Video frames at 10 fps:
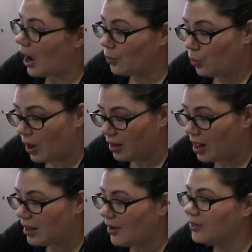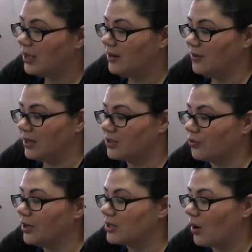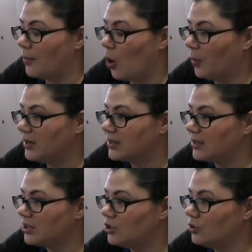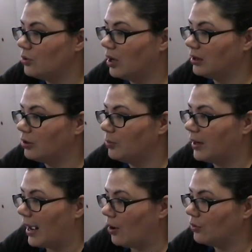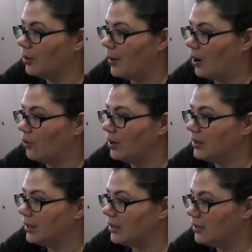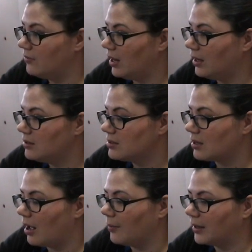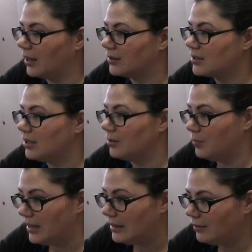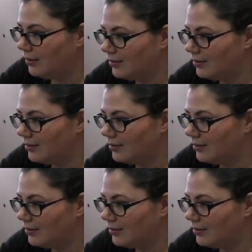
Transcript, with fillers: Well, I'll have the evenings free, so I'm hoping to get to do a little bit of out and about in the evenings. Um, I'd like to see the bean,